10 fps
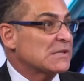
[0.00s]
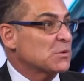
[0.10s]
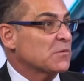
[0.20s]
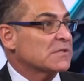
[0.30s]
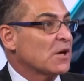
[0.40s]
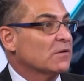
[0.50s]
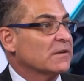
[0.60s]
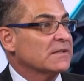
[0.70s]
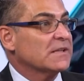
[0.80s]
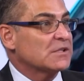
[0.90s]
with the result.
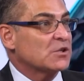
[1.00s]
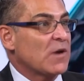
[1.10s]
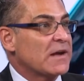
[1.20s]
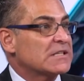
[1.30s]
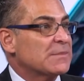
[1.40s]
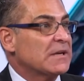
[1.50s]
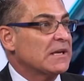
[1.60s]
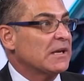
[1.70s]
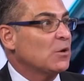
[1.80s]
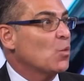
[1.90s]
It's great to
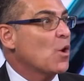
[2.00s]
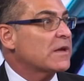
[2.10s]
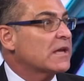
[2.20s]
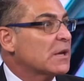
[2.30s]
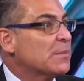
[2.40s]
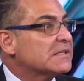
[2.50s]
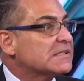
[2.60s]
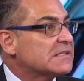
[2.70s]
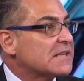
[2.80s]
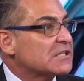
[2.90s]
be working in a
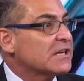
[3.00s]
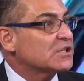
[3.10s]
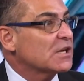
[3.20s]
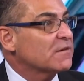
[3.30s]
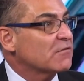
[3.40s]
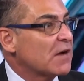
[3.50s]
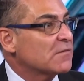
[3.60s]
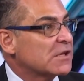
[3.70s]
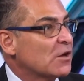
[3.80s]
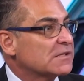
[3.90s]
business that's actually achieving great
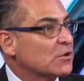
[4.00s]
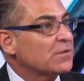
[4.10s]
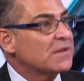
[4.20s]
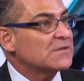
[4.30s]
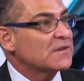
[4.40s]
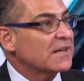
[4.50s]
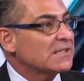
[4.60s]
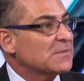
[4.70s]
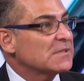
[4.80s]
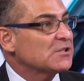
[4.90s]
results and good things for
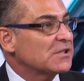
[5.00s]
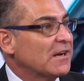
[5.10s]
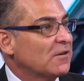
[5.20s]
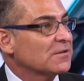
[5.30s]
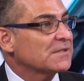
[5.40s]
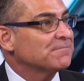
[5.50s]
customers and shareholders.